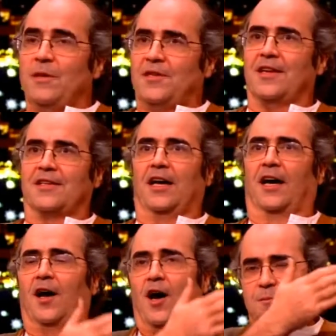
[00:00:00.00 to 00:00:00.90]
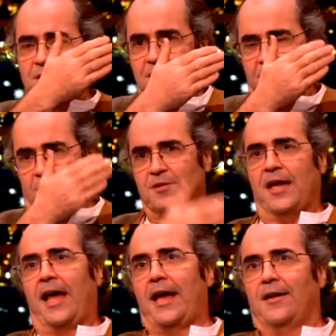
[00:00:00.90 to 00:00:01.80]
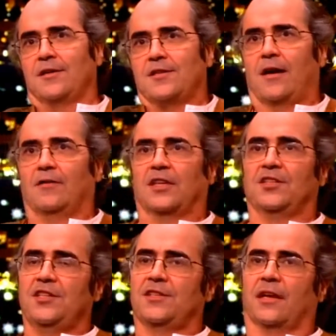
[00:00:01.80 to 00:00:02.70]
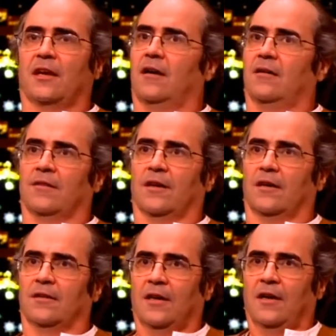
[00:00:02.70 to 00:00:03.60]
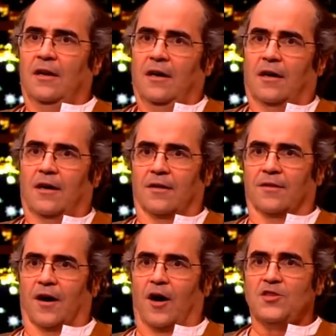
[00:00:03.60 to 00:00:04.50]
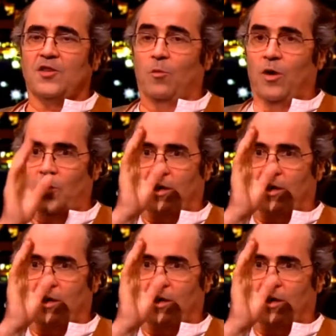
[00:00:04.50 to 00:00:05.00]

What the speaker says: sister, and I'm, 10, and Sharon's... And she's thinking, oh, no. Oh, no. And so we're looking